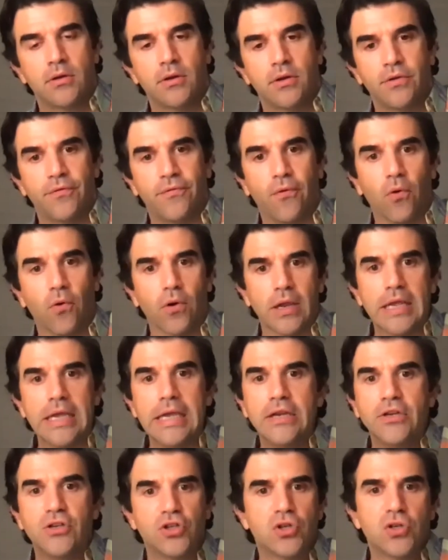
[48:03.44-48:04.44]
for
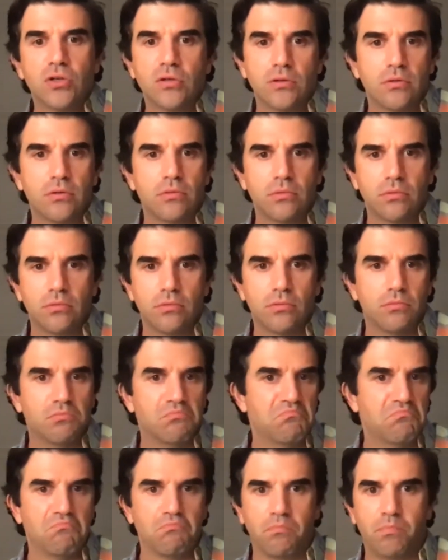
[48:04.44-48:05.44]
each
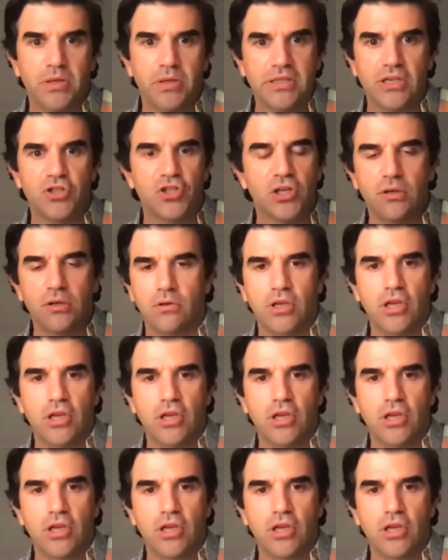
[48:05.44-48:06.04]
position,